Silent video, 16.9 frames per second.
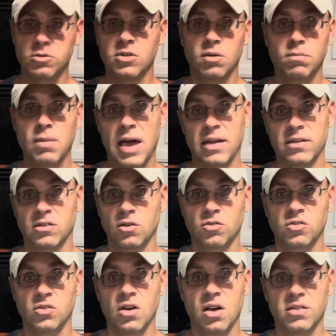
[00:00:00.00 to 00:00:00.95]
Tabasco
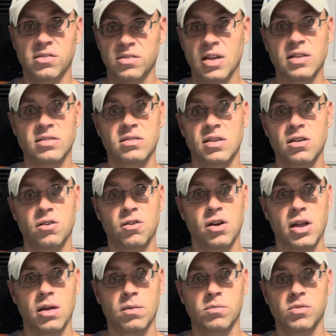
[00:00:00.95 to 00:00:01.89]
sauce, 19
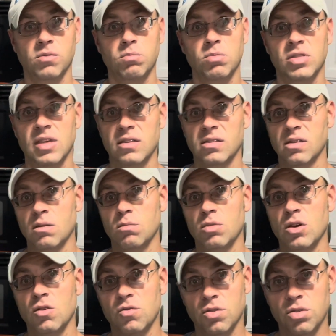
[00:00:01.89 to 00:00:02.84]
grams. But that's going to
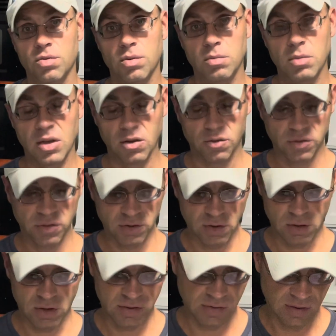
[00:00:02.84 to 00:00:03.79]
be over 3 meals,
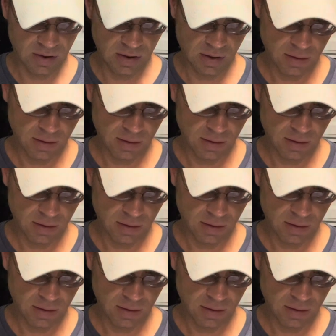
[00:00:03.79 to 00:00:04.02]
so that's like